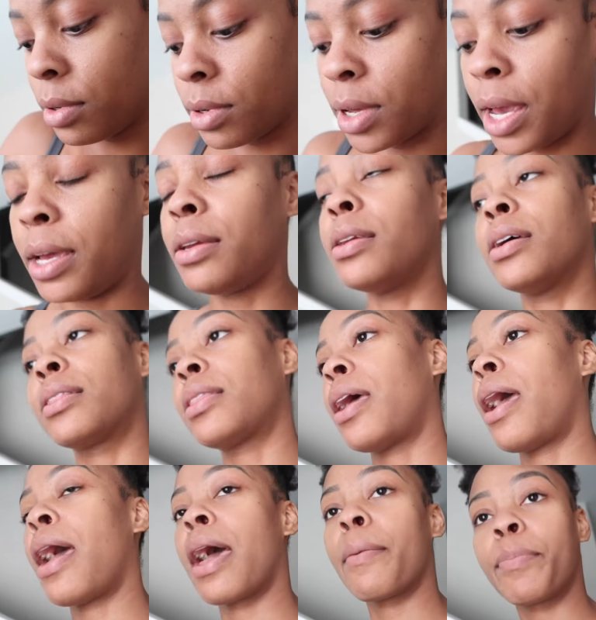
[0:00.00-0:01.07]
Can't nothing
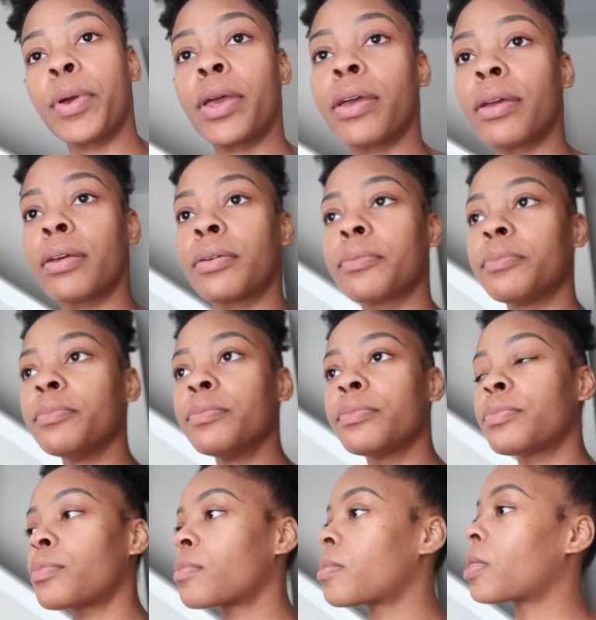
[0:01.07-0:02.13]
happen
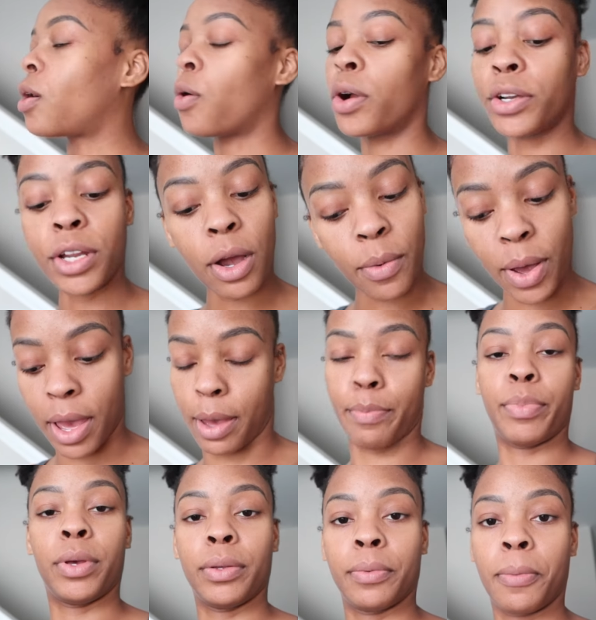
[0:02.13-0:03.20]
or don't
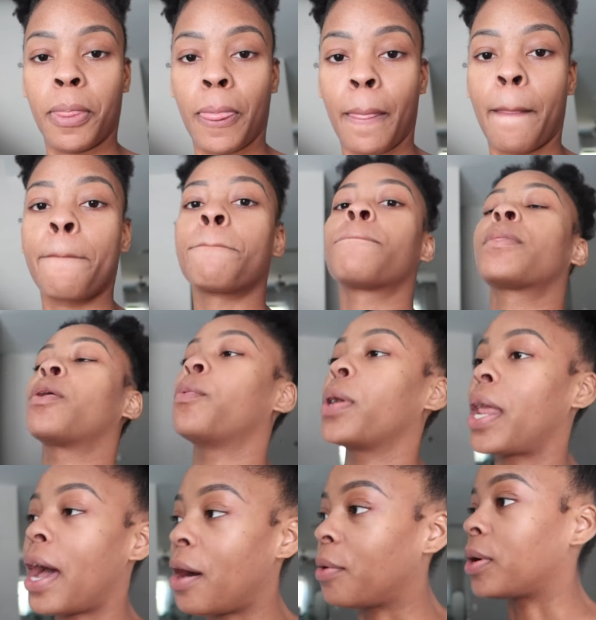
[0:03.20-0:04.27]
happen
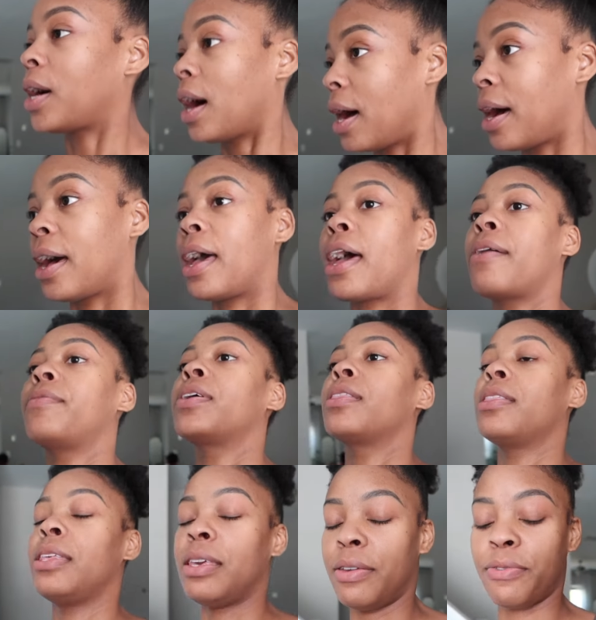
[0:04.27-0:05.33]
without God
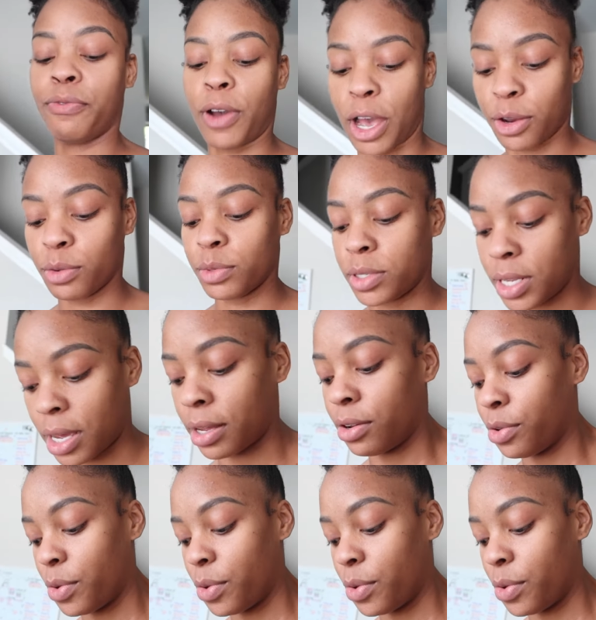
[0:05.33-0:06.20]
having the final say.